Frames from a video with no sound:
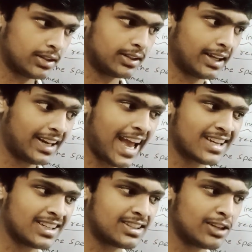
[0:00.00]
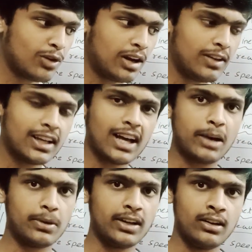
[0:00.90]
the reactions involving
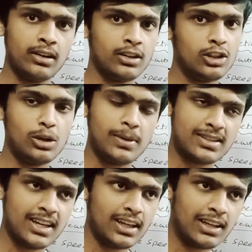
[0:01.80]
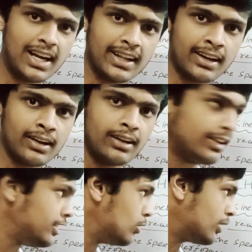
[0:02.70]
carbon you will be seeing later
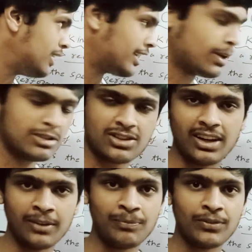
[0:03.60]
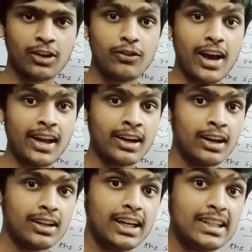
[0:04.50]
in nuclear chemistry, where
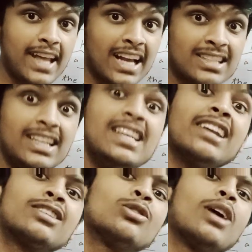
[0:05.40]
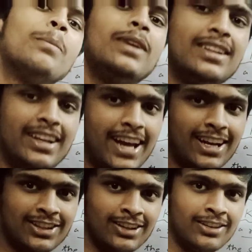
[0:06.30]
it takes years to complete the
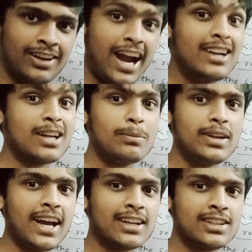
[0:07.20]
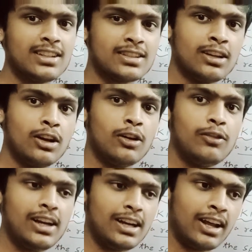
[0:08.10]
reaction, and some reactions
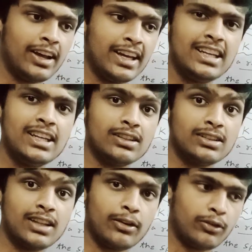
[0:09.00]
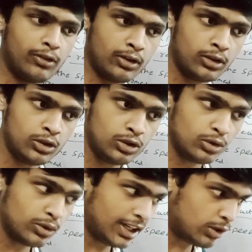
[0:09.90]
you
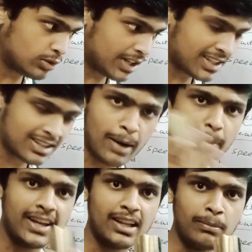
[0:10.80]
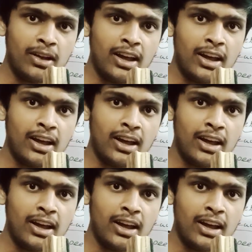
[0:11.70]
need to just combine them.